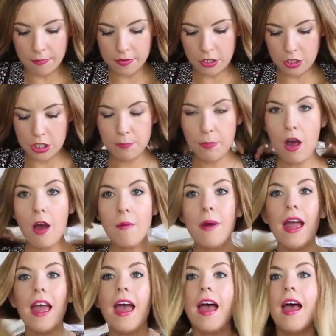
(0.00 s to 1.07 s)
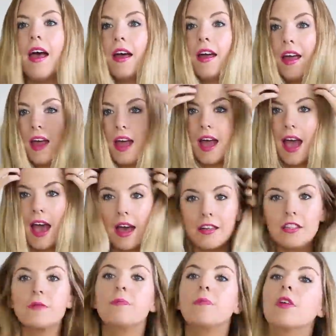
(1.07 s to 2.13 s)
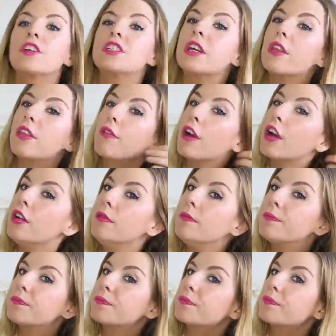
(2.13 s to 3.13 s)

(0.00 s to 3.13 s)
So just part my hair and brush it through.